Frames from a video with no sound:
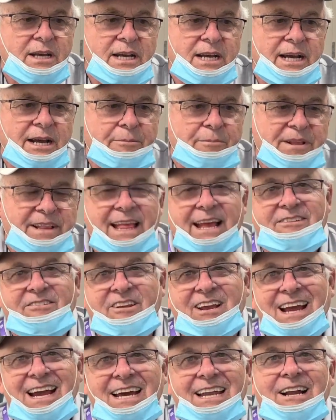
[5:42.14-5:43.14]
But that's
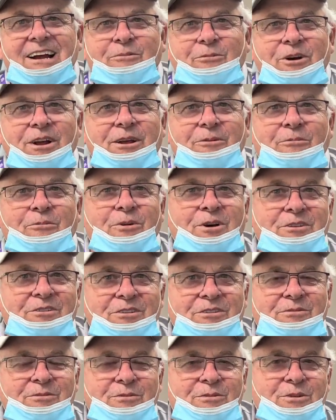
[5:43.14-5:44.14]
kind of what it
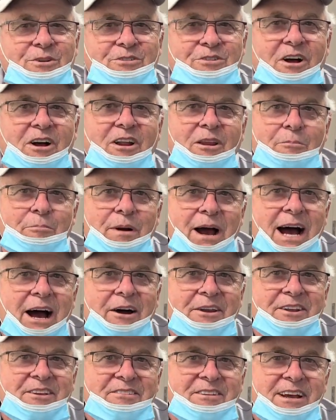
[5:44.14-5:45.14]
was all
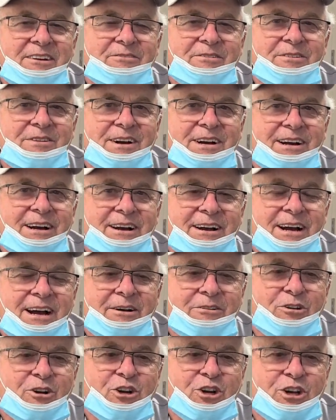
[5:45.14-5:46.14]
about. It's
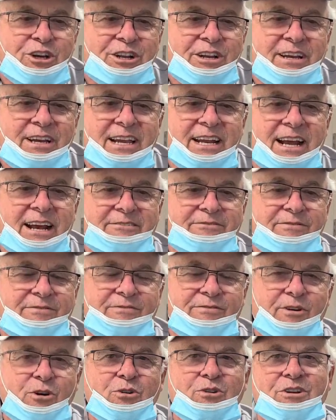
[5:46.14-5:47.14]
how good can I
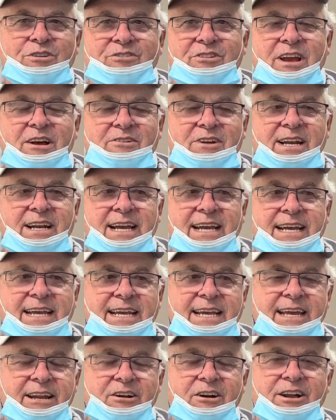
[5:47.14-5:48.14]
focus? How can I
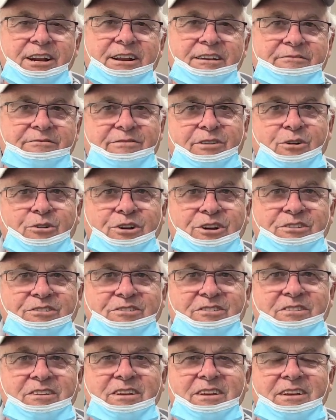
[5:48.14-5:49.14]
get on it and
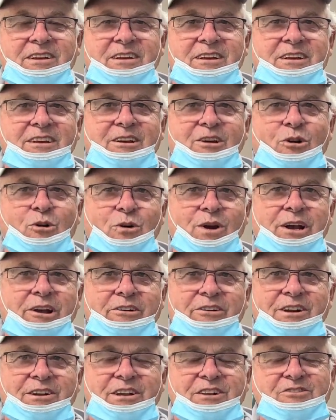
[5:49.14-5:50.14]
focus
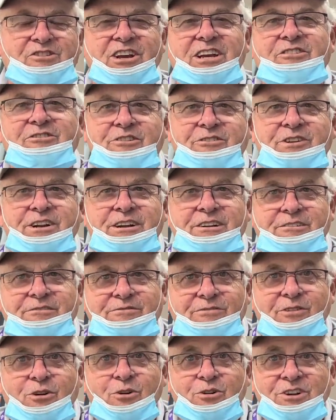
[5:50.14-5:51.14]
quicker and then change over here and
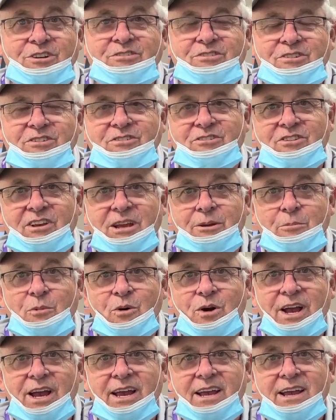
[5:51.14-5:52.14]
focus the same
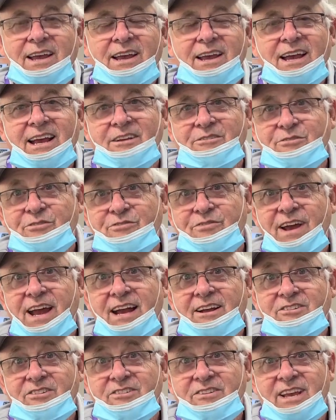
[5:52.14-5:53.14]
way as
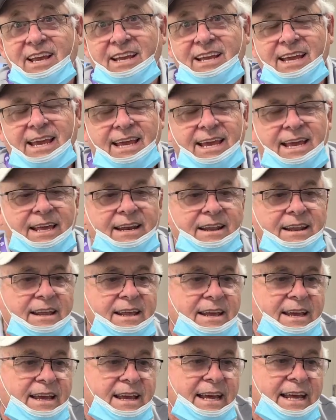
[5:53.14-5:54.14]
fast as I can.
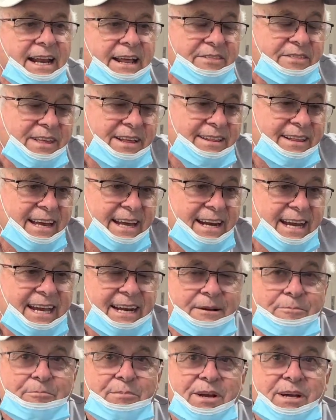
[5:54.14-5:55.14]
And I think that had
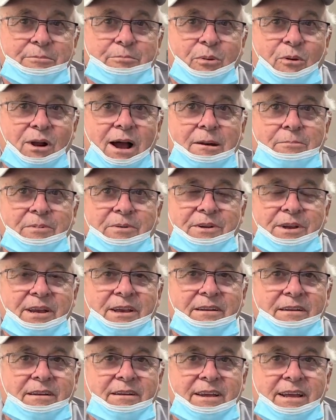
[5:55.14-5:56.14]
a big property
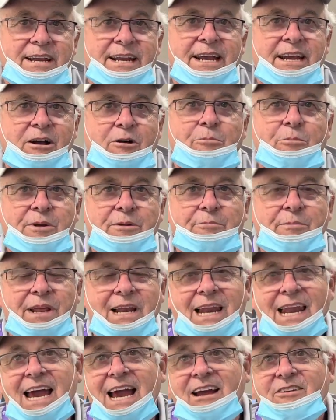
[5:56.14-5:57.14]
in helping me
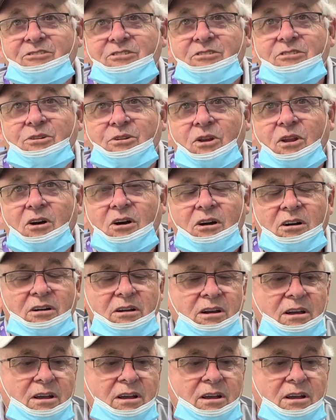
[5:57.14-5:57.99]
last so long.